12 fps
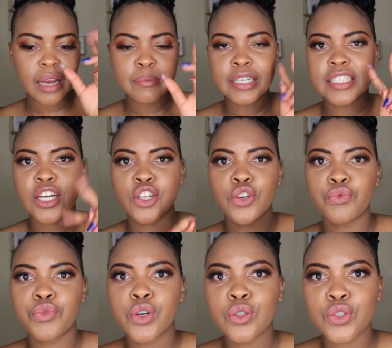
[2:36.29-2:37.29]
I'm gonna tell you
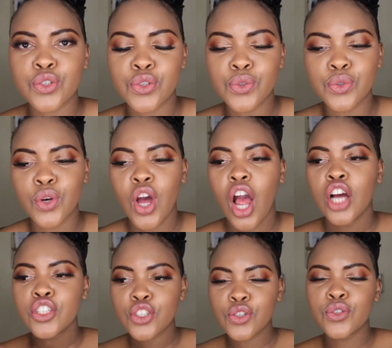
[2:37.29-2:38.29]
real two
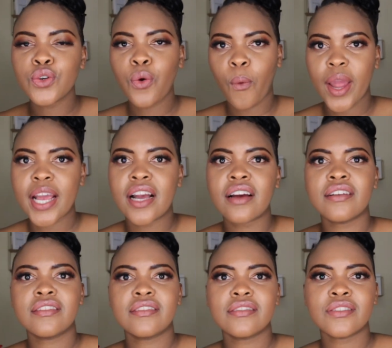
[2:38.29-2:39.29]
two quick
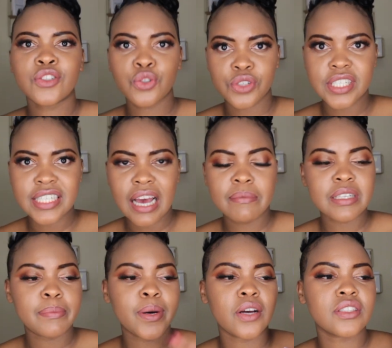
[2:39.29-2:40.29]
story times
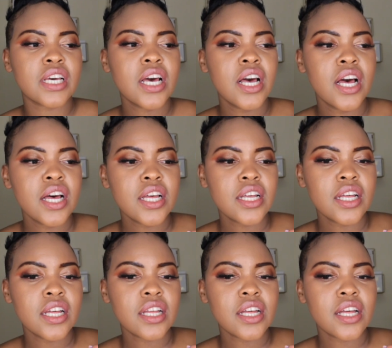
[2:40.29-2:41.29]
about
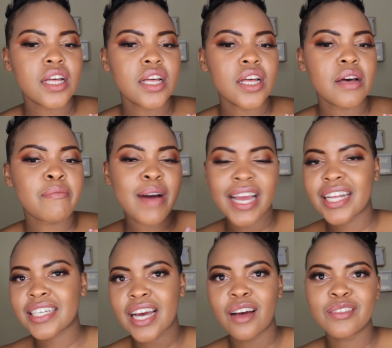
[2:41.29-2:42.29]
my
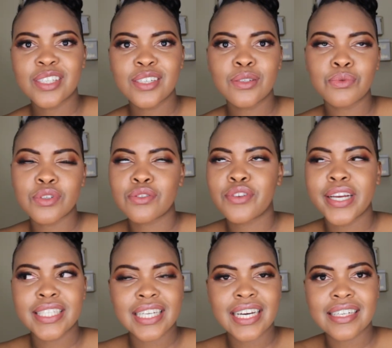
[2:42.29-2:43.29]
encounters with
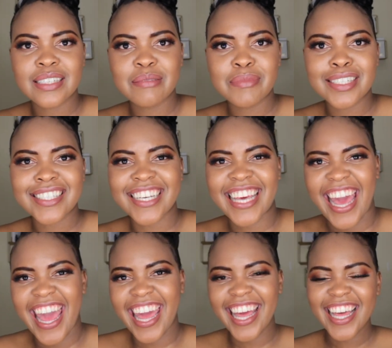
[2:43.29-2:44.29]
crazy customers.
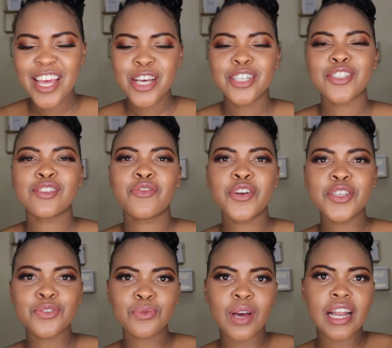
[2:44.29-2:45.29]
Okay, so the
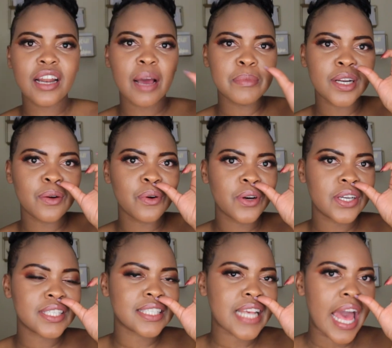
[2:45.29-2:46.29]
first one, I'm gonna call
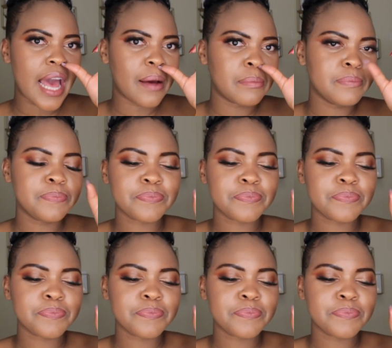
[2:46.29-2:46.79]
her Sam.